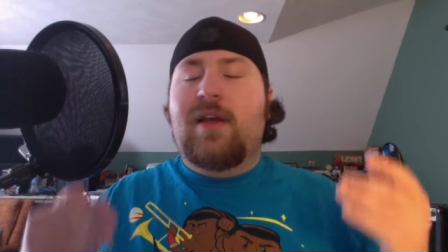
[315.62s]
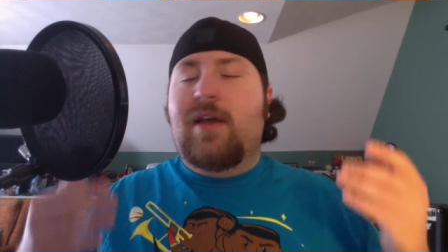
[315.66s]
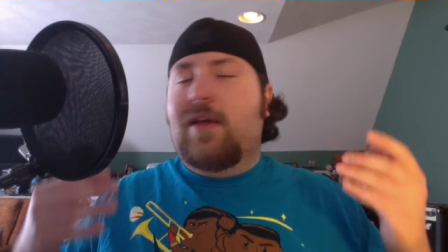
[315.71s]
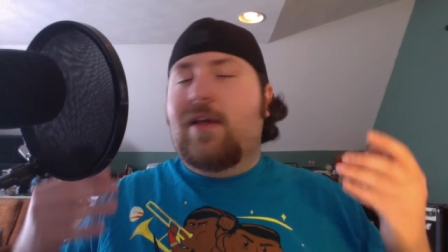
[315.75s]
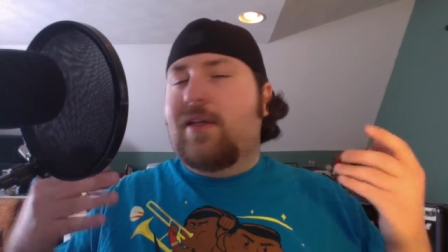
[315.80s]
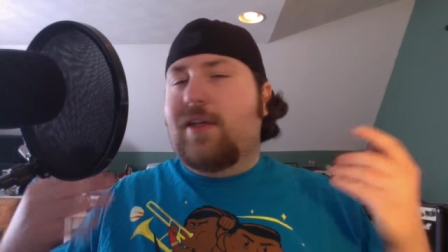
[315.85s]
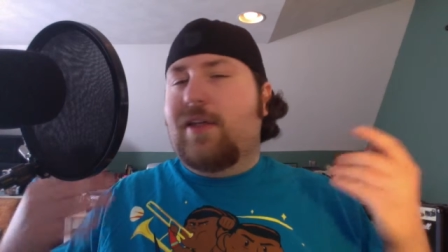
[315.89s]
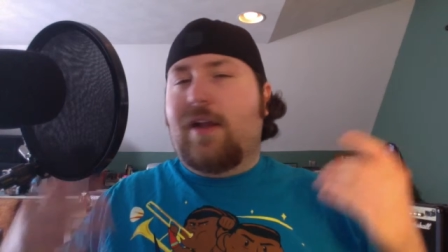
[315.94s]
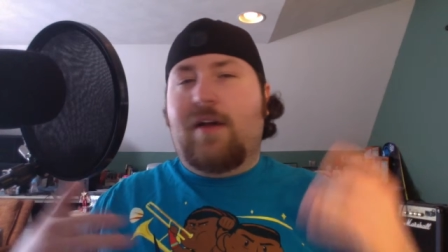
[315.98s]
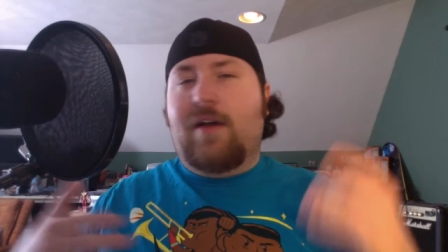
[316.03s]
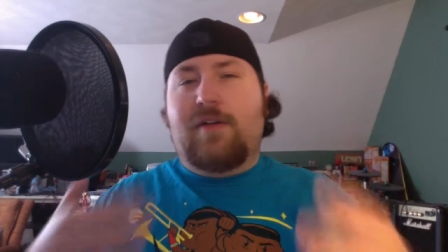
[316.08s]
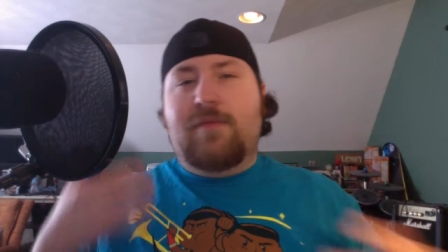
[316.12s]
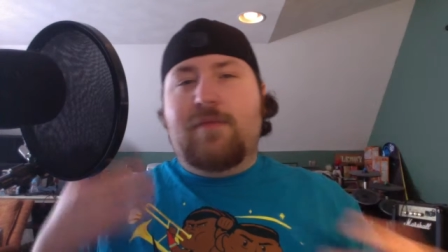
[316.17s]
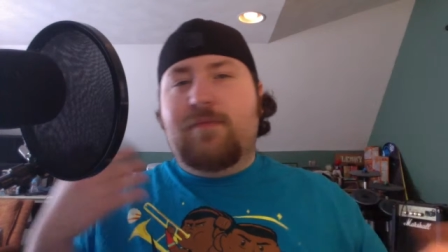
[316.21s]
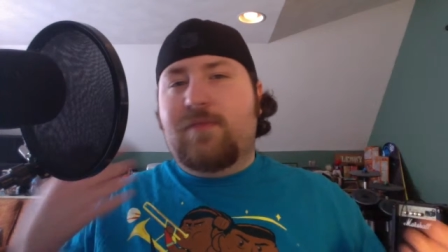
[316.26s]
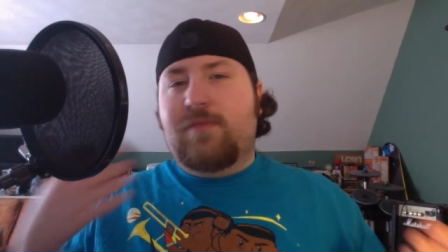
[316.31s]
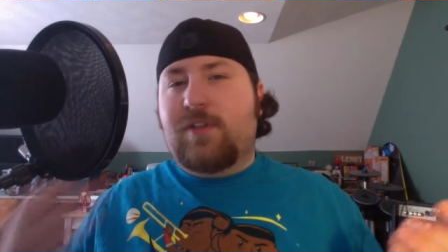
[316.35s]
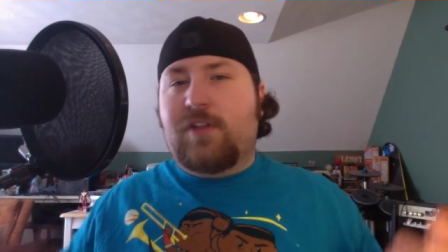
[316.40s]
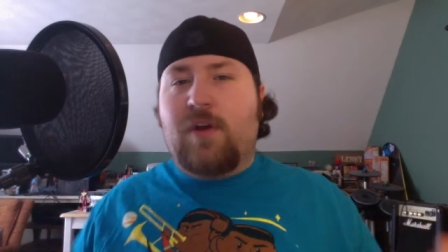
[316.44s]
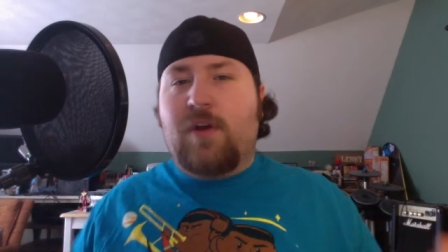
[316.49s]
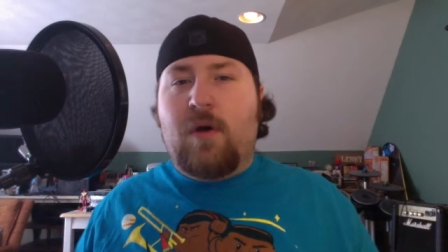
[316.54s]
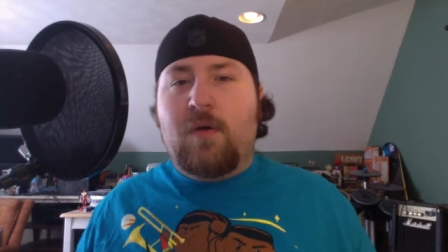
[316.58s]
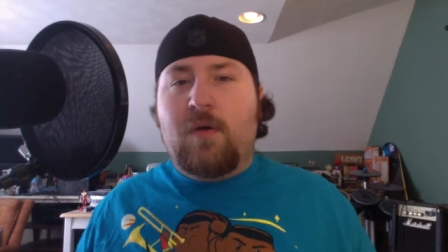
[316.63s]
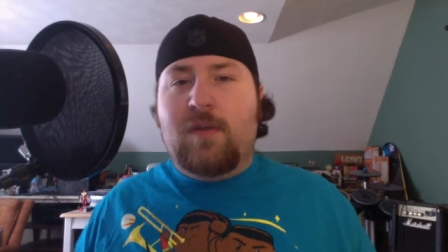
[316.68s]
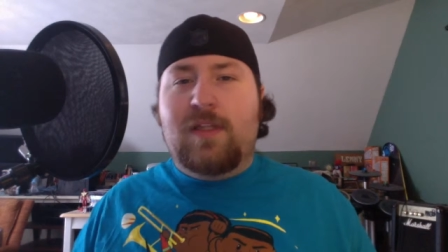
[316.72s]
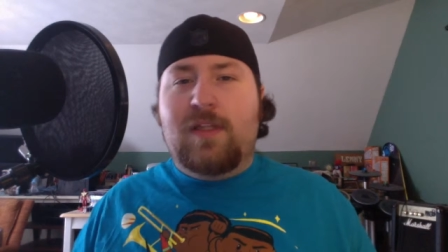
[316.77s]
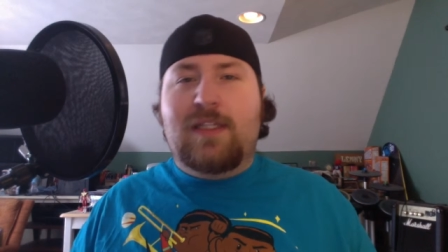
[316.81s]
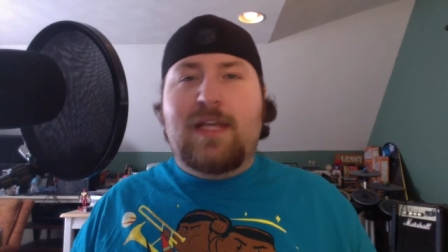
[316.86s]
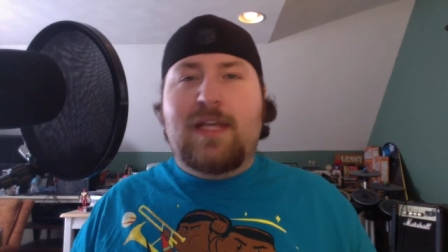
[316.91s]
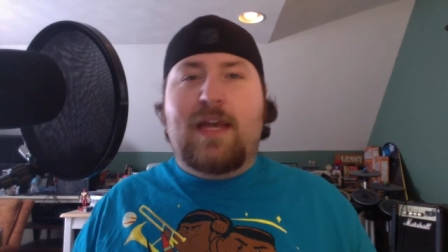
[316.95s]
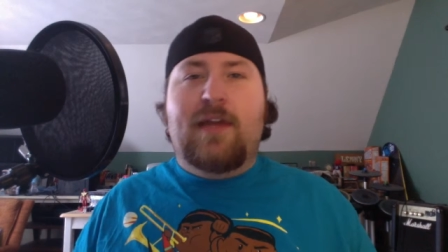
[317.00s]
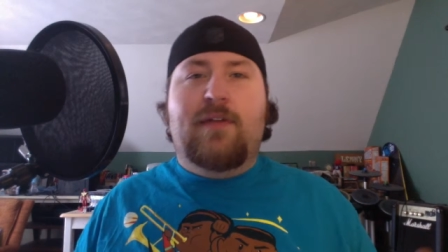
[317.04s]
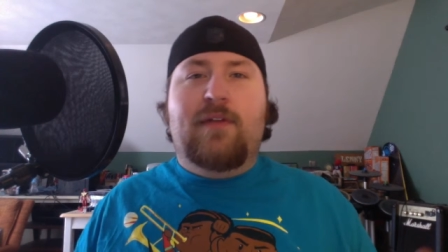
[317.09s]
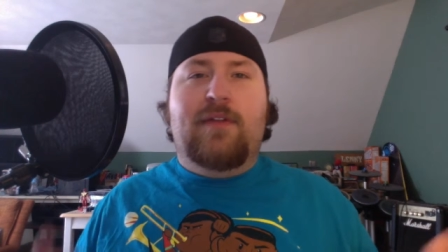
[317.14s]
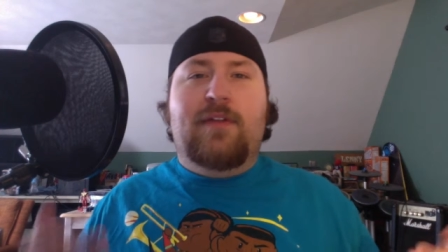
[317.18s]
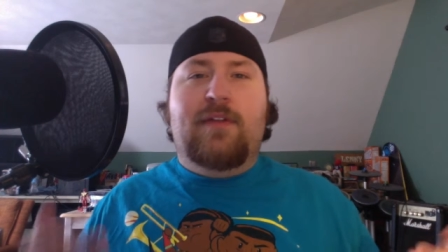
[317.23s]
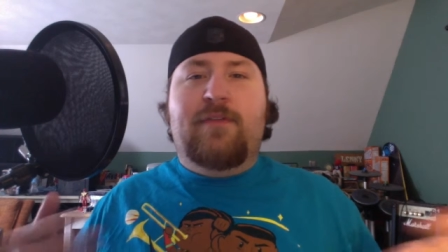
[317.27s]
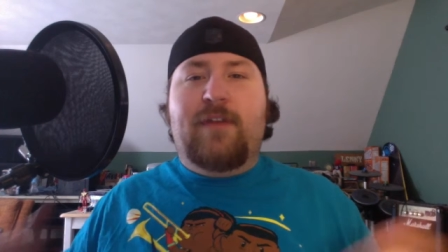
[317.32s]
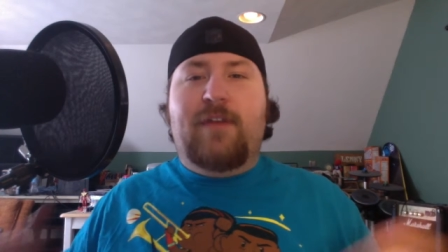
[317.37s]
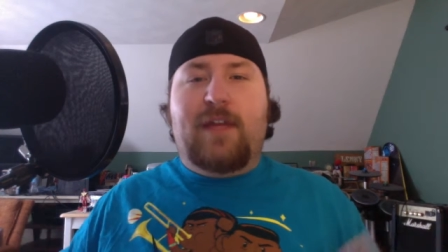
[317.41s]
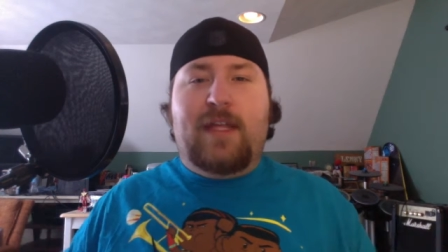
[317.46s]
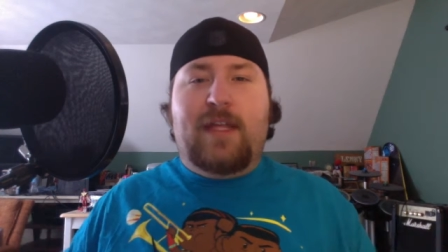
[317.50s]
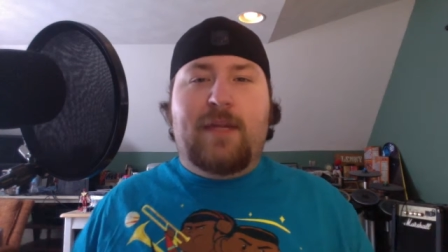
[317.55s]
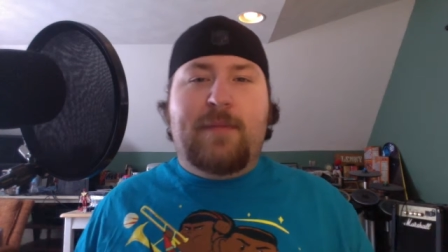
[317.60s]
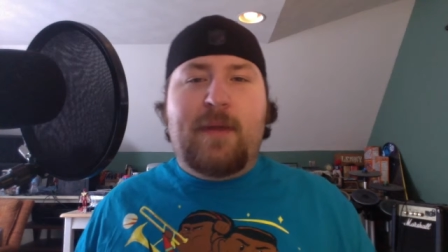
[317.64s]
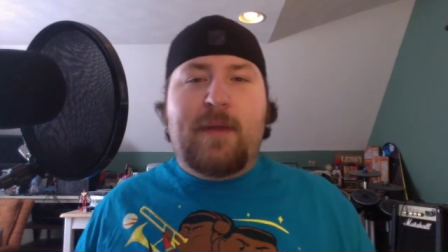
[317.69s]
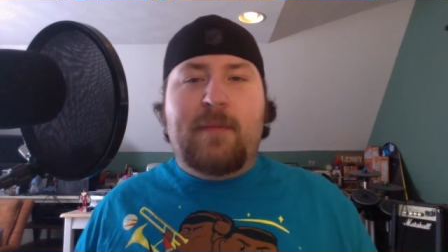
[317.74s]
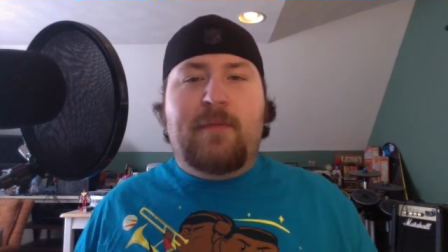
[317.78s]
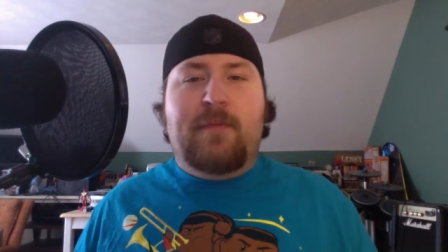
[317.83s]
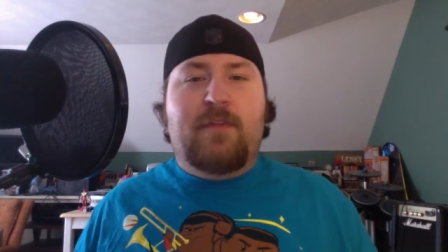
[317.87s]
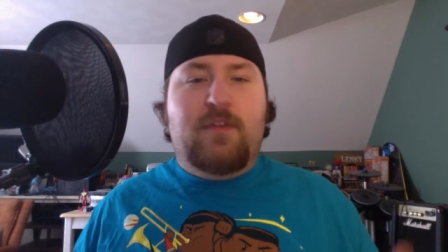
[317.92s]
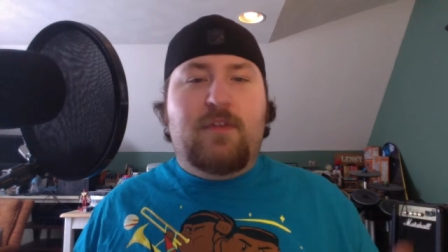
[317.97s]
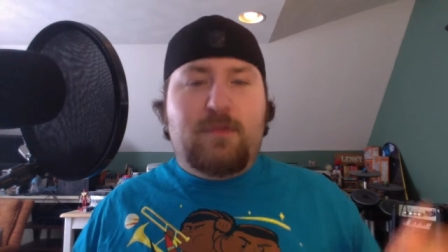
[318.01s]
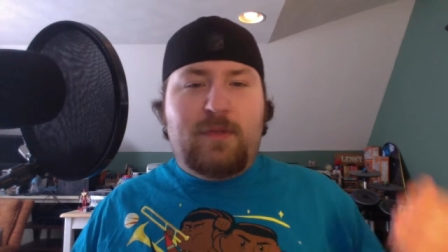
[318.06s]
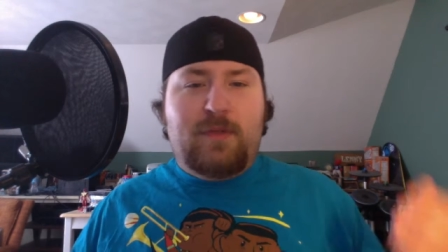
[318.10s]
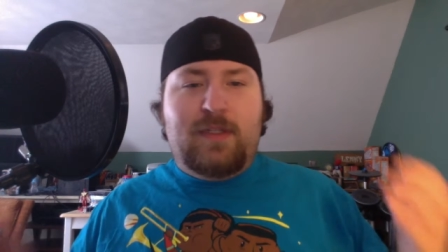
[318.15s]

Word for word: you know, just holding the title and defending it at pay-per-views.